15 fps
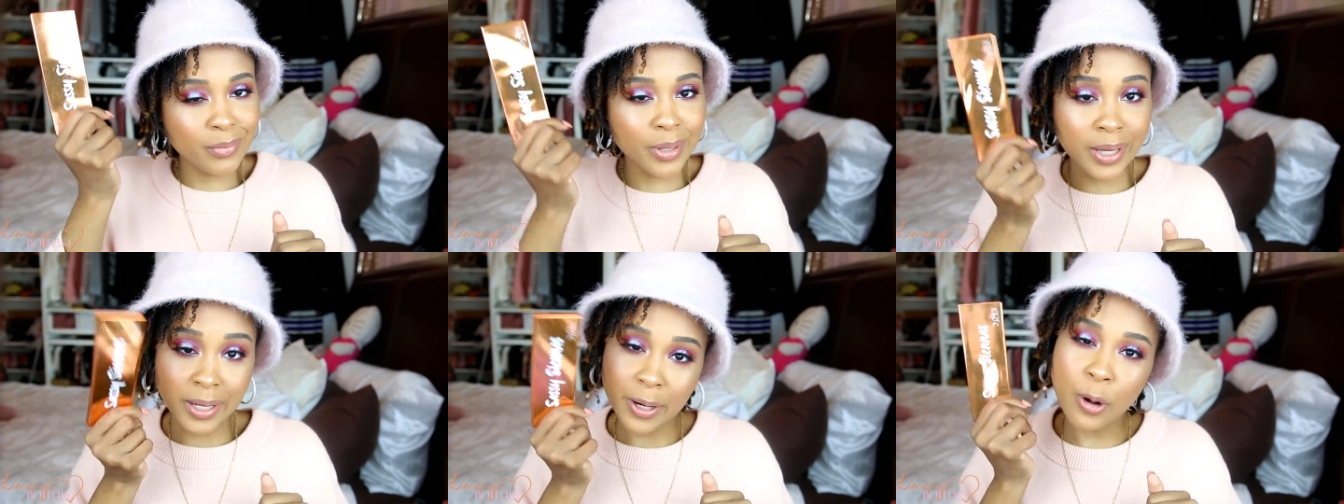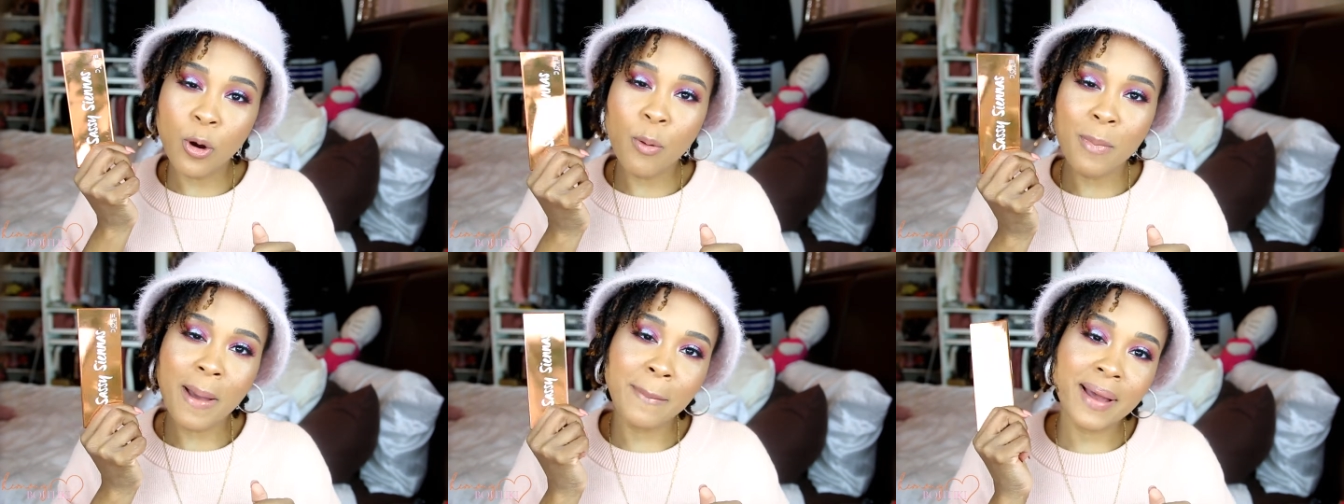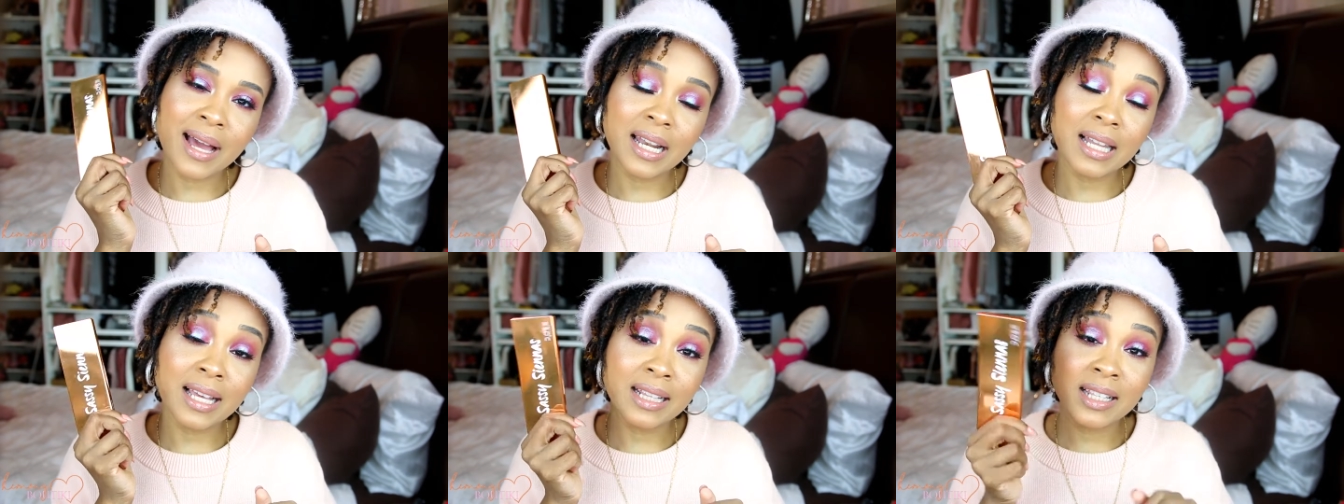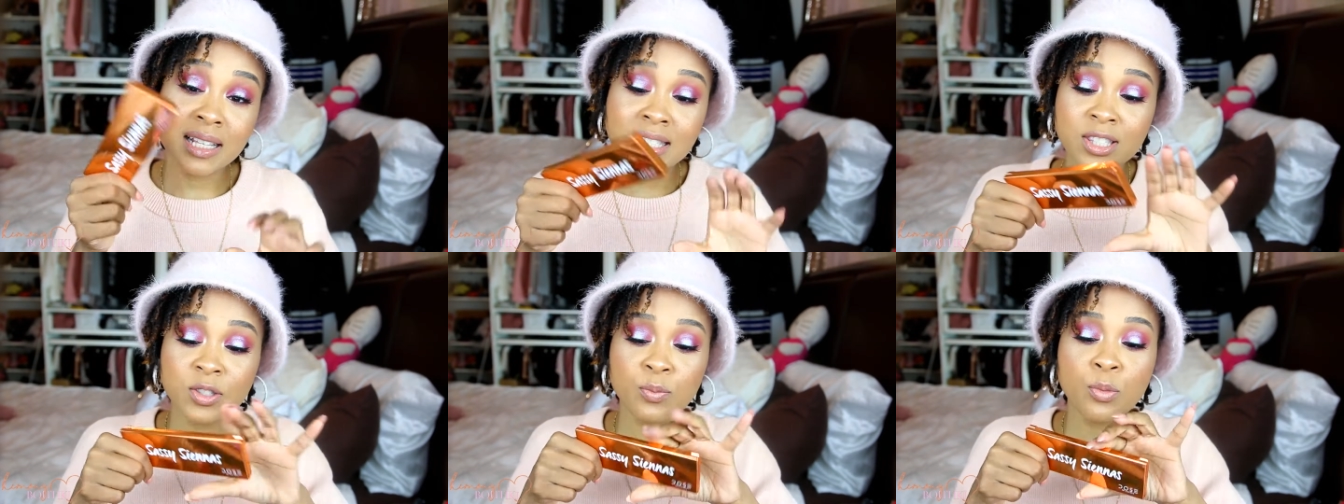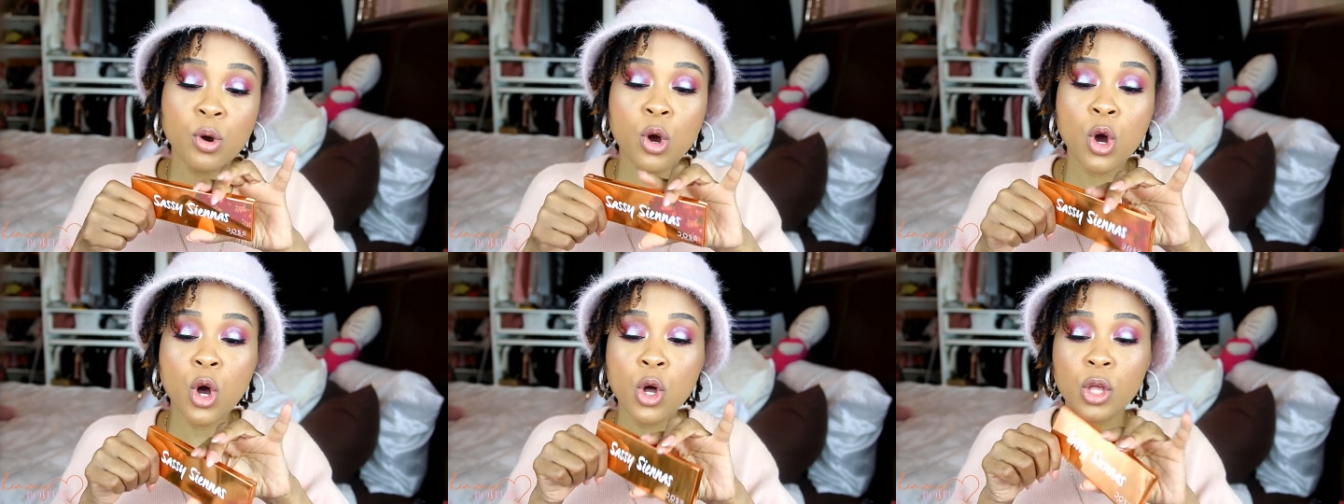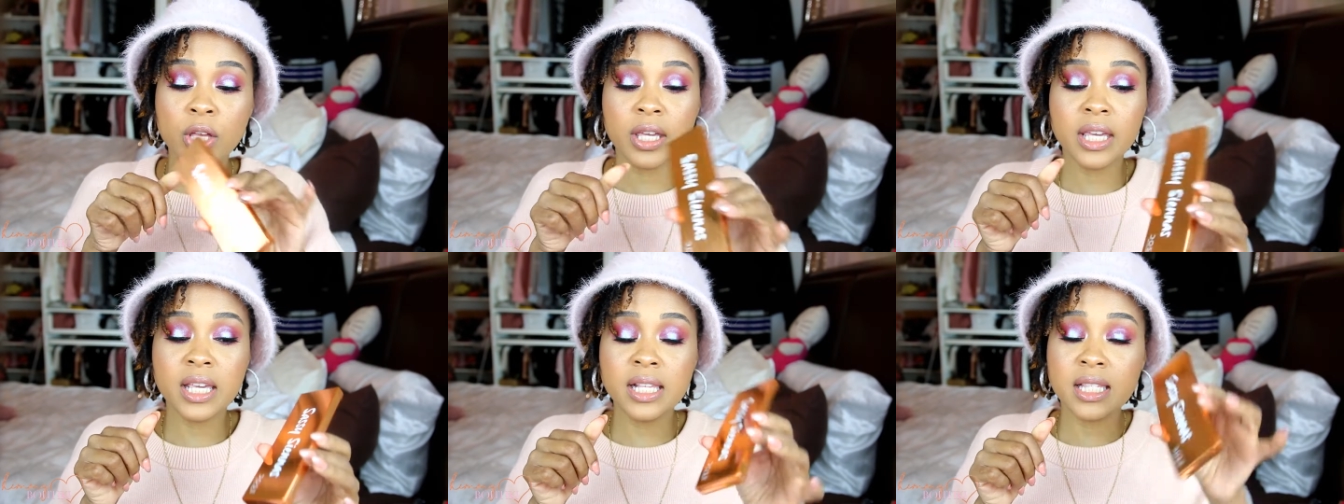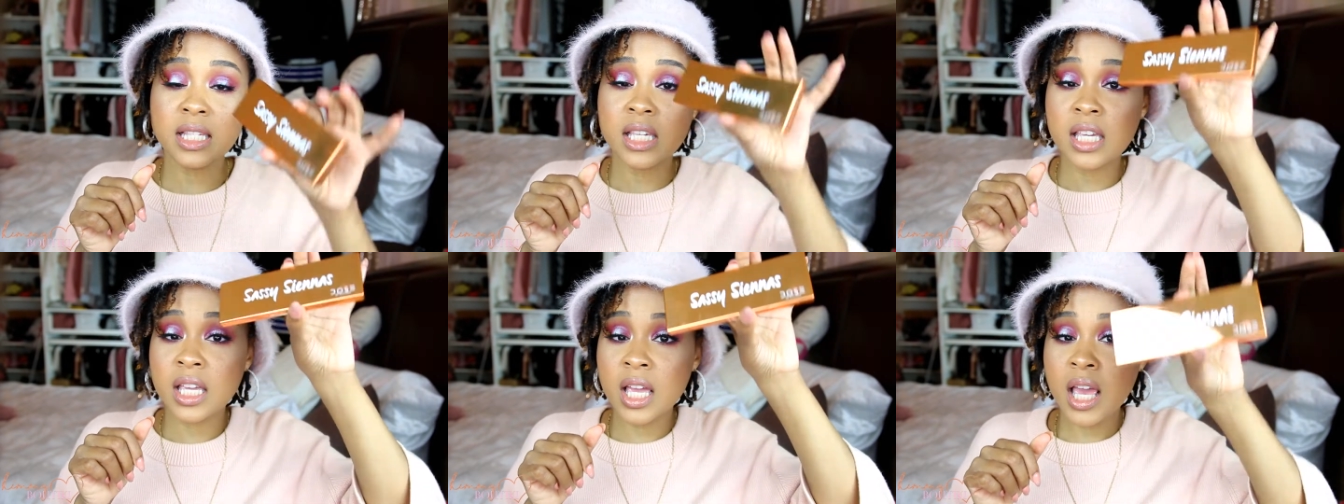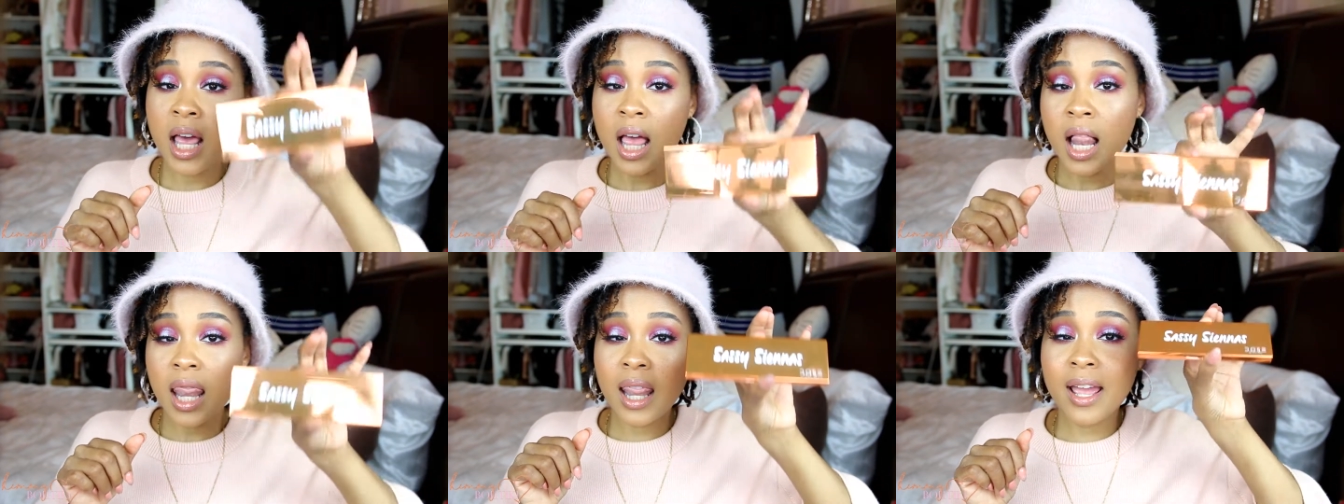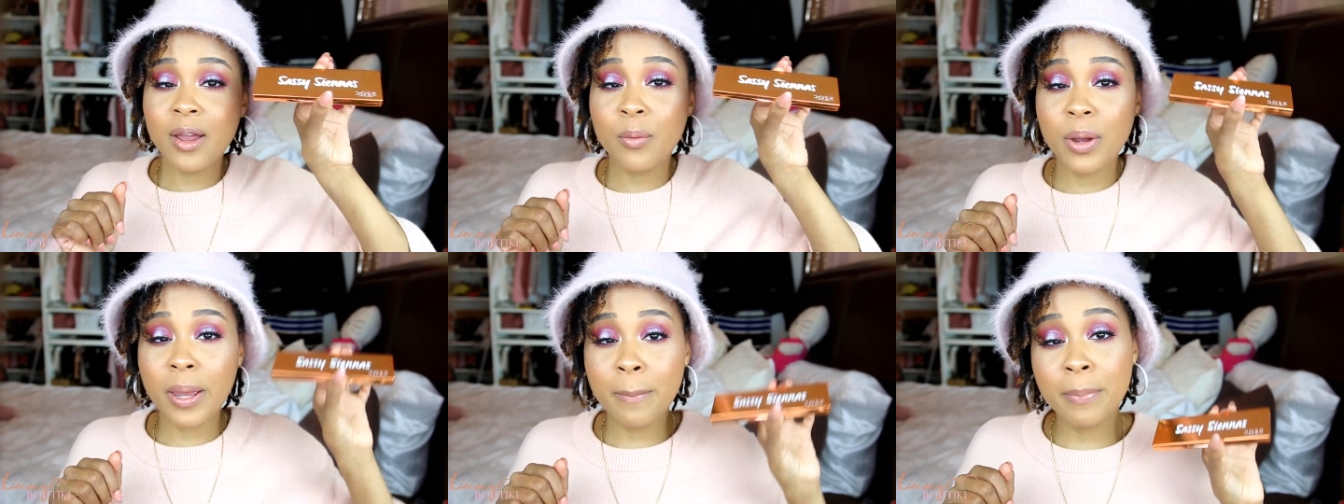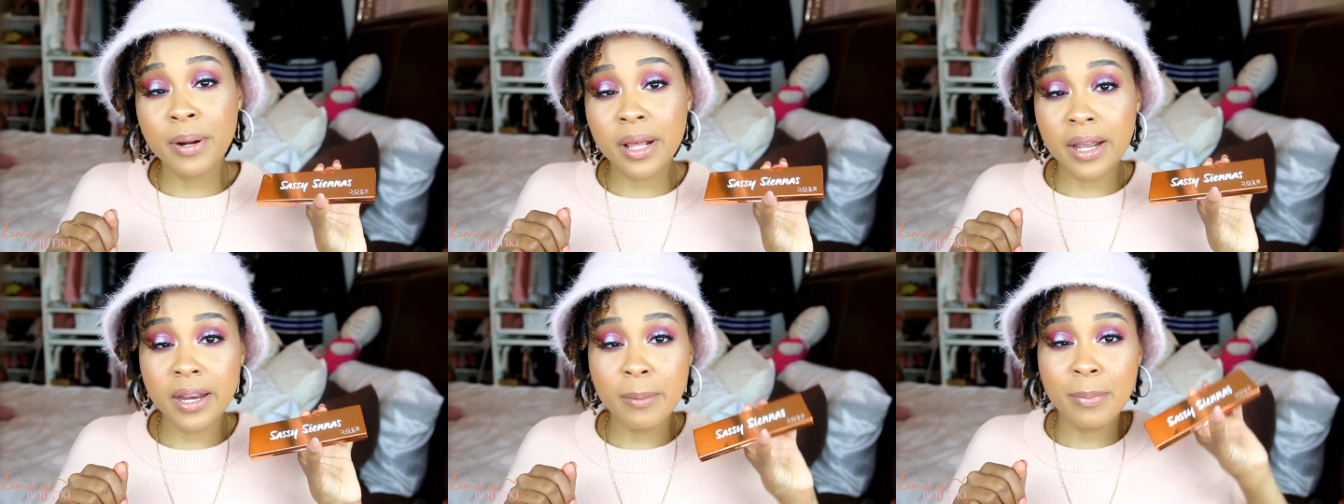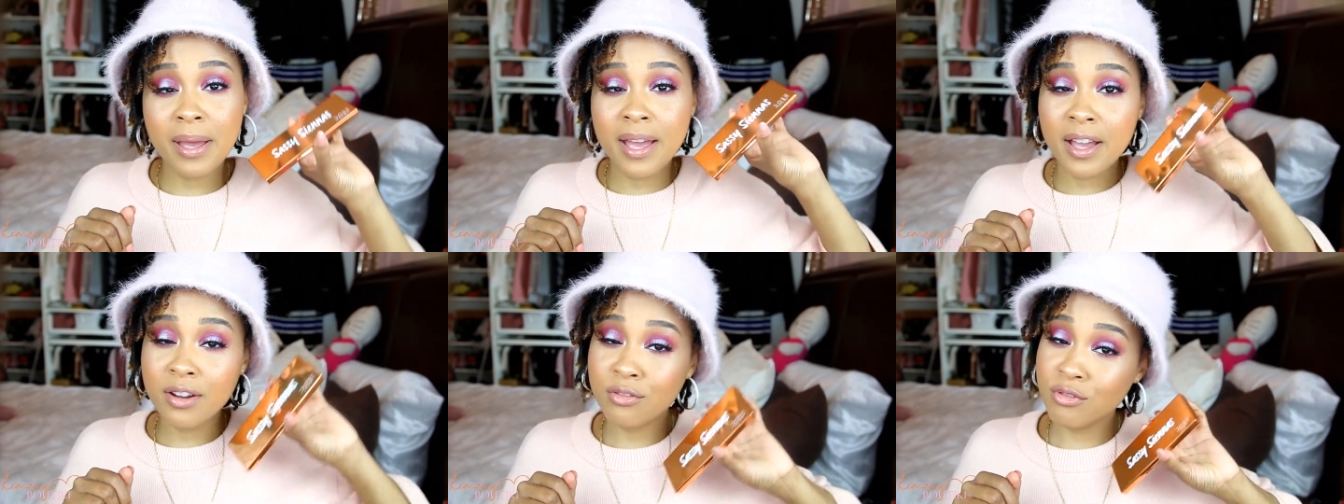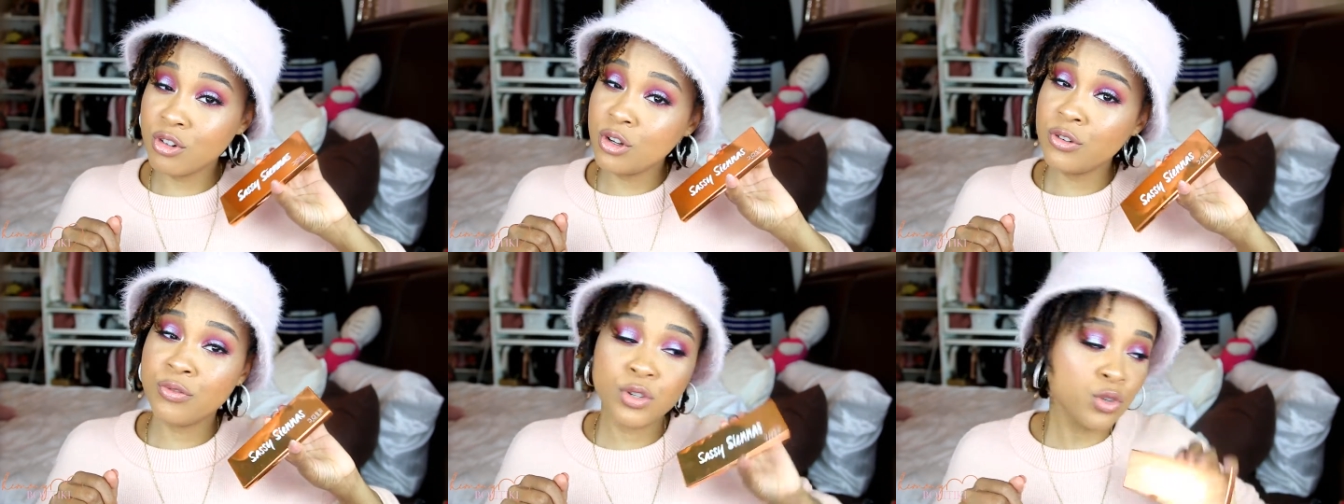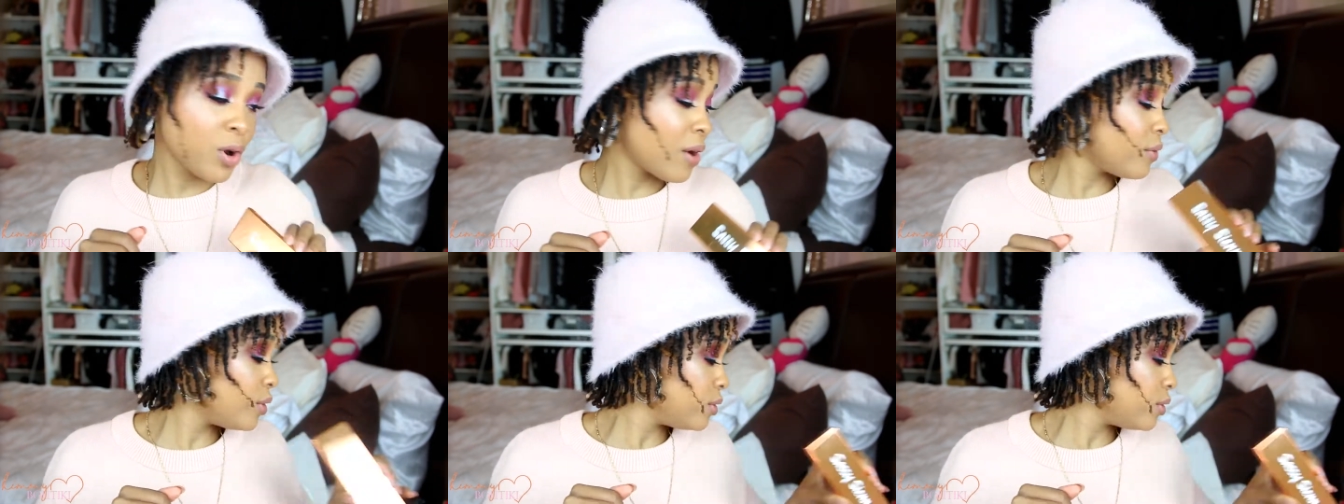get an all matte palette like this. Small, easy, lightweight, put it in your bag, good for travel.